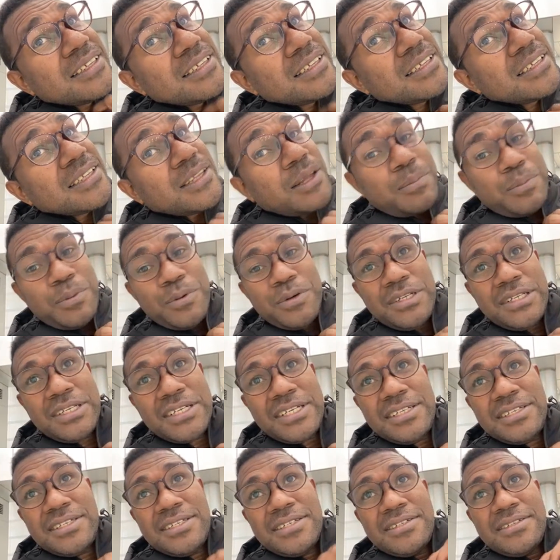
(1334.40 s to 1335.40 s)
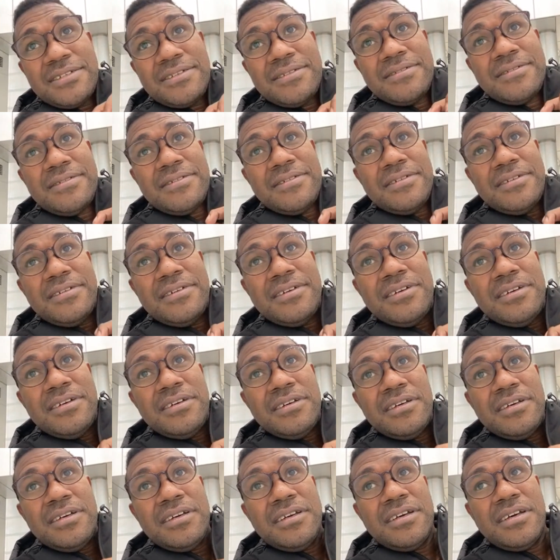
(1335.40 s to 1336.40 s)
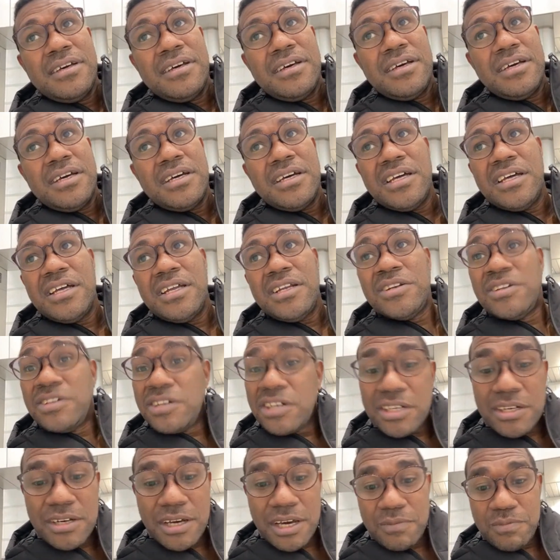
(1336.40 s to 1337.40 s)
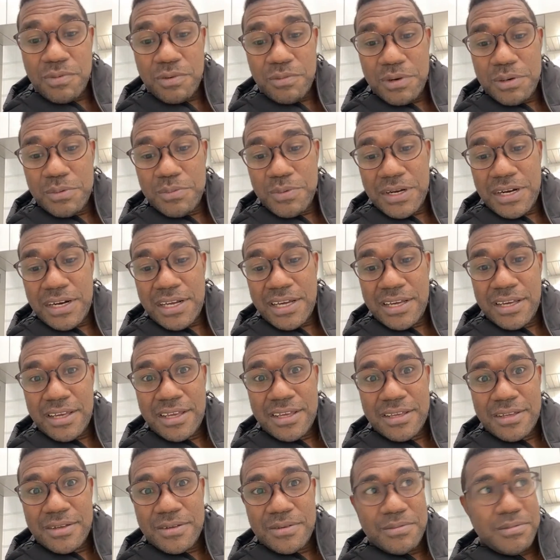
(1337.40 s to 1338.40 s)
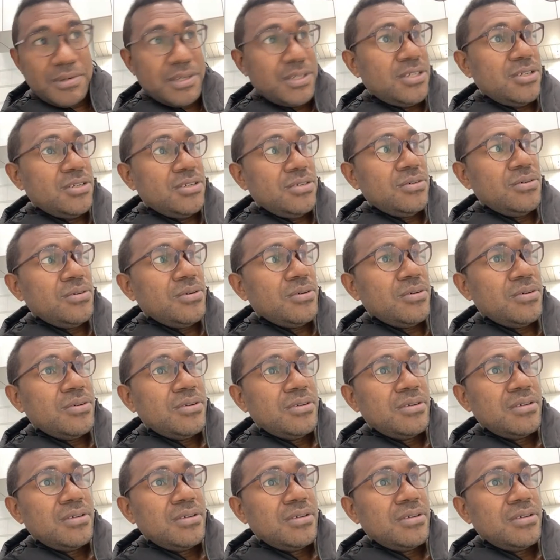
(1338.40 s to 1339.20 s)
the point is, not everyone will like what you do.